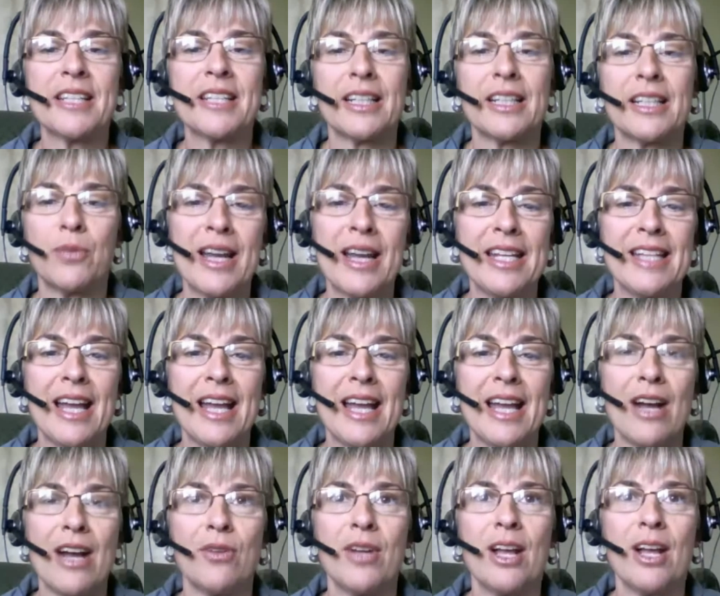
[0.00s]
writing
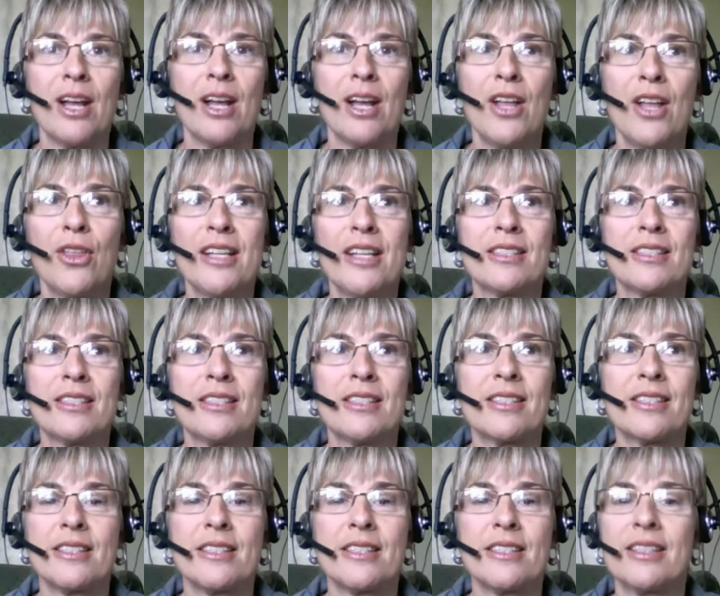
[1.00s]
down the things,
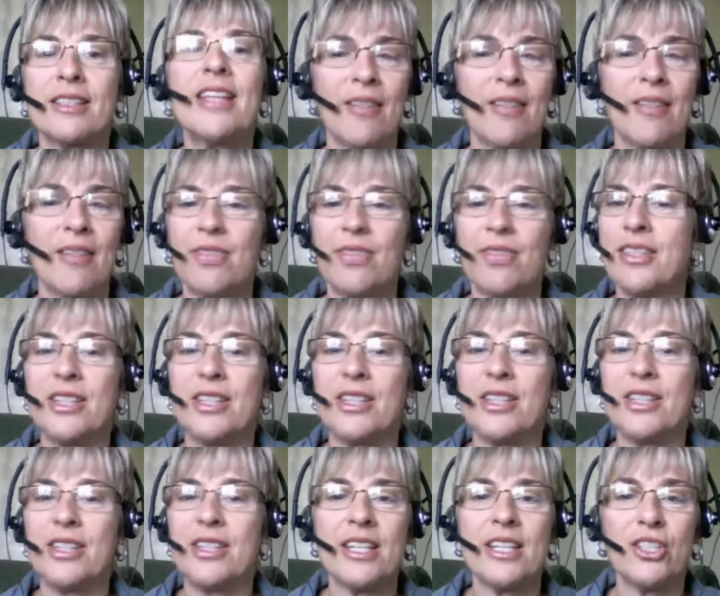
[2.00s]

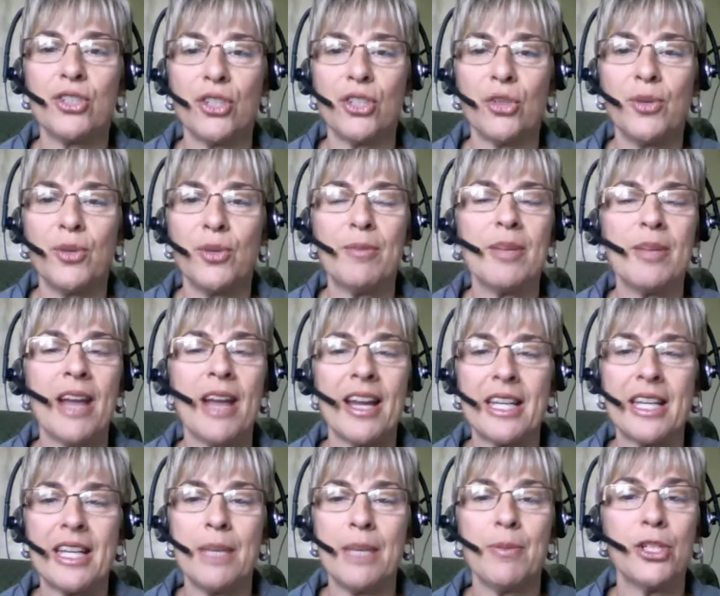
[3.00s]
the things you're doing,
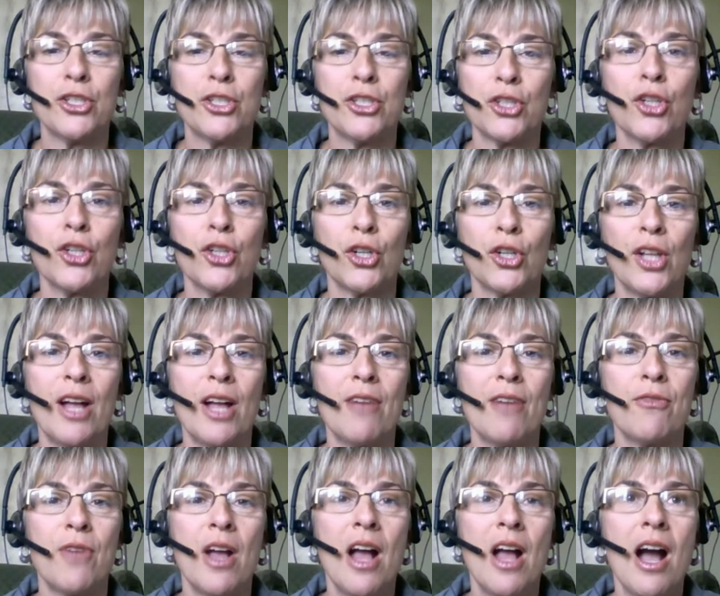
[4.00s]
kind of keeping a journal
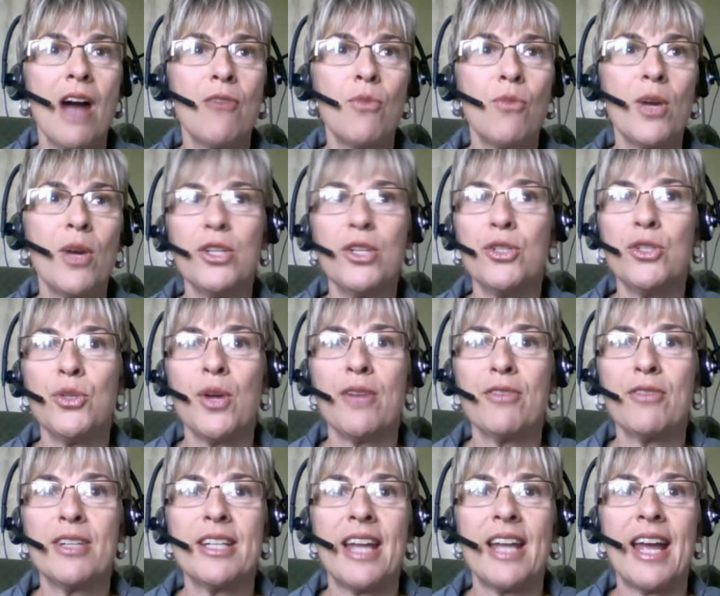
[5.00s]
of what you do
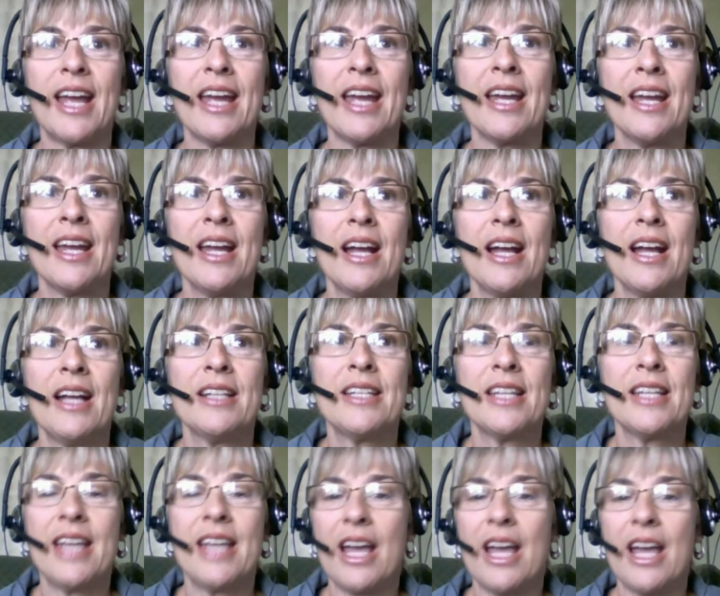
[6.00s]
every day
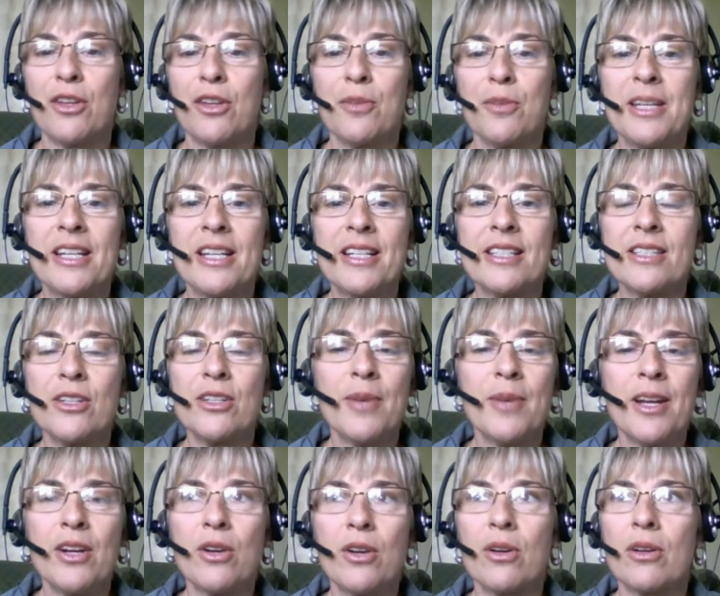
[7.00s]
together, because no
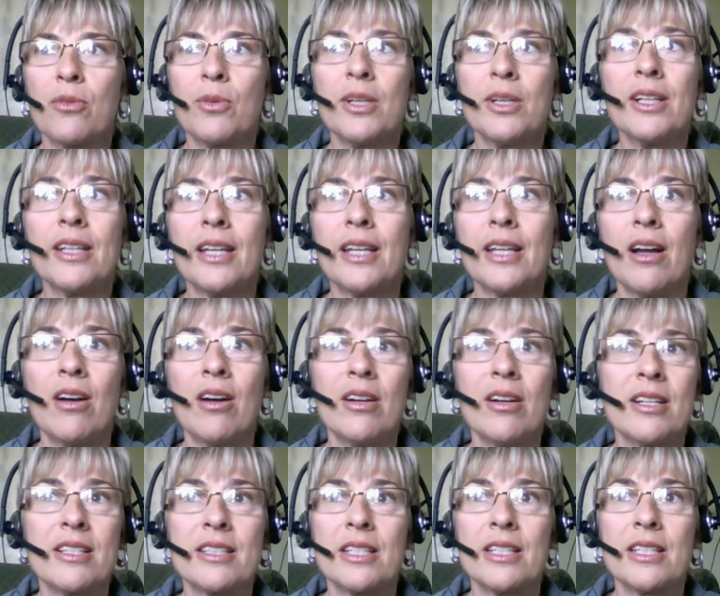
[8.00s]
matter, really,
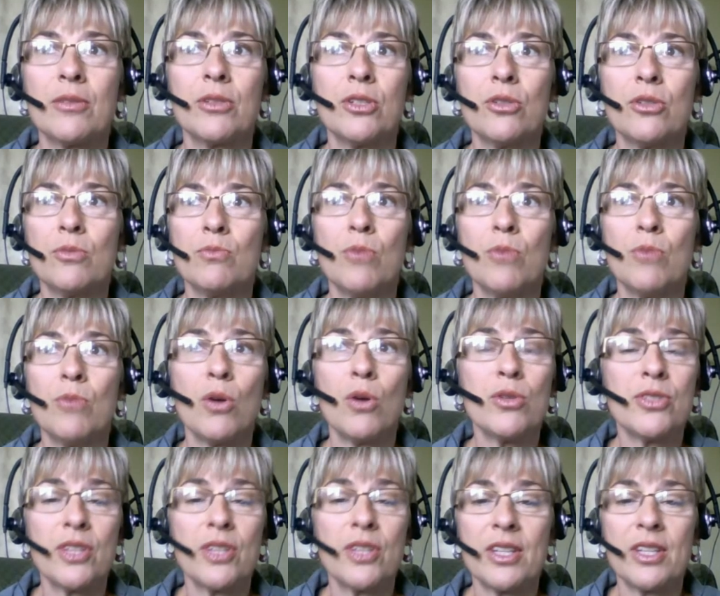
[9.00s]
honestly,
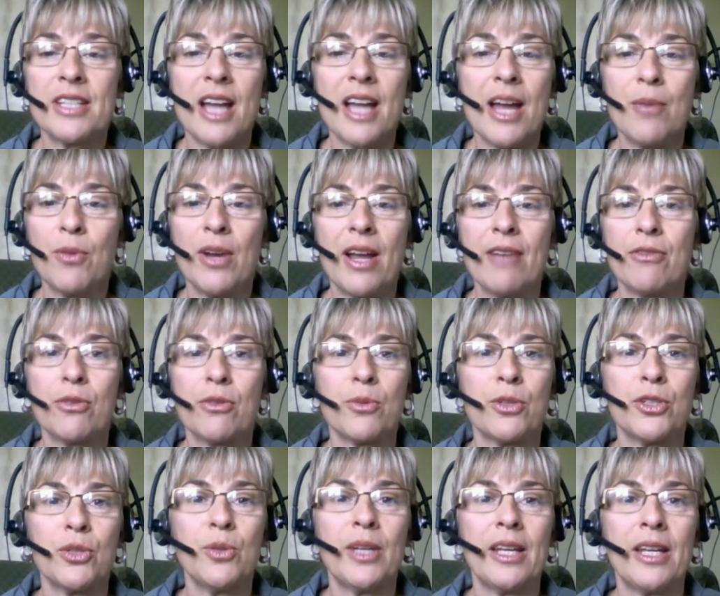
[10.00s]
most of the time, whatever
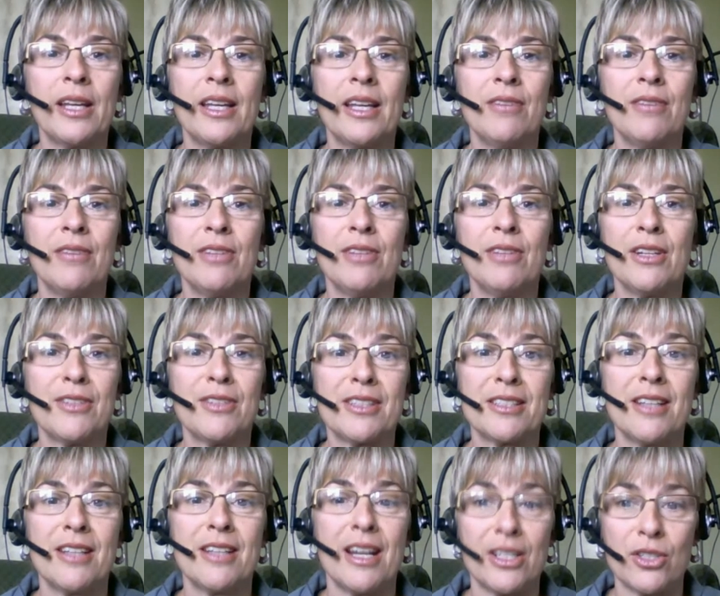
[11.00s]
we're doing, even if
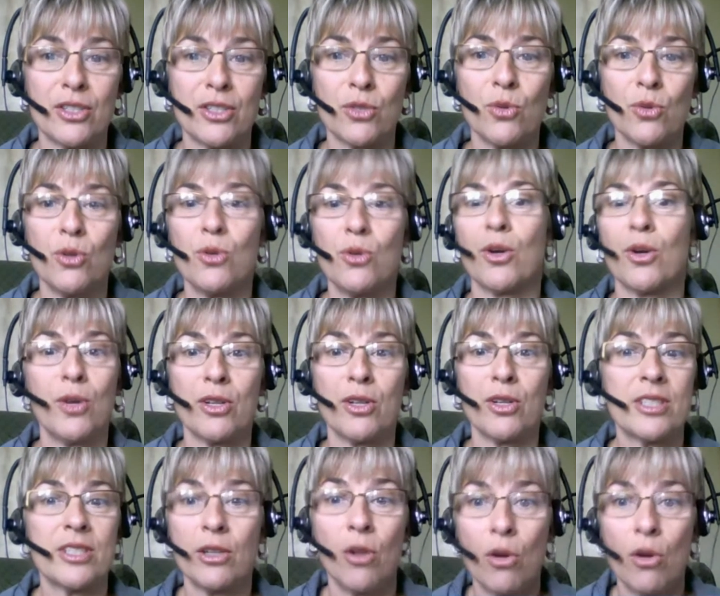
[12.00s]
it's not schoolwork,
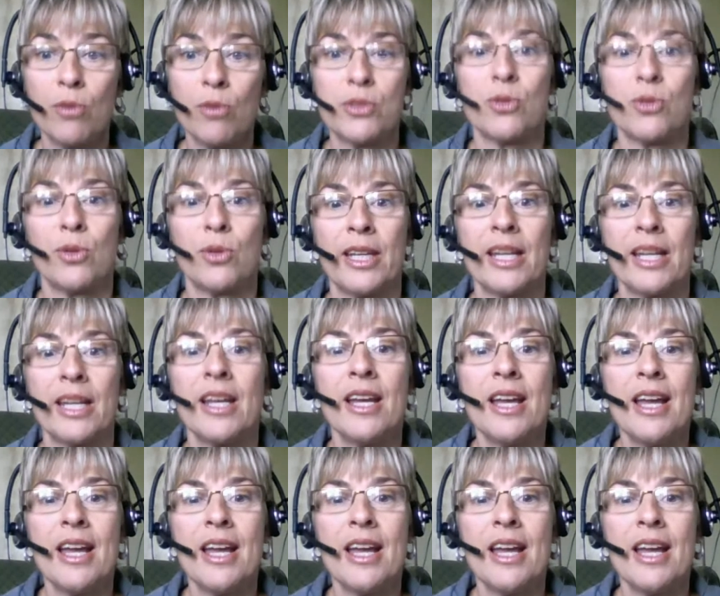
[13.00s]
we're still homeschooling.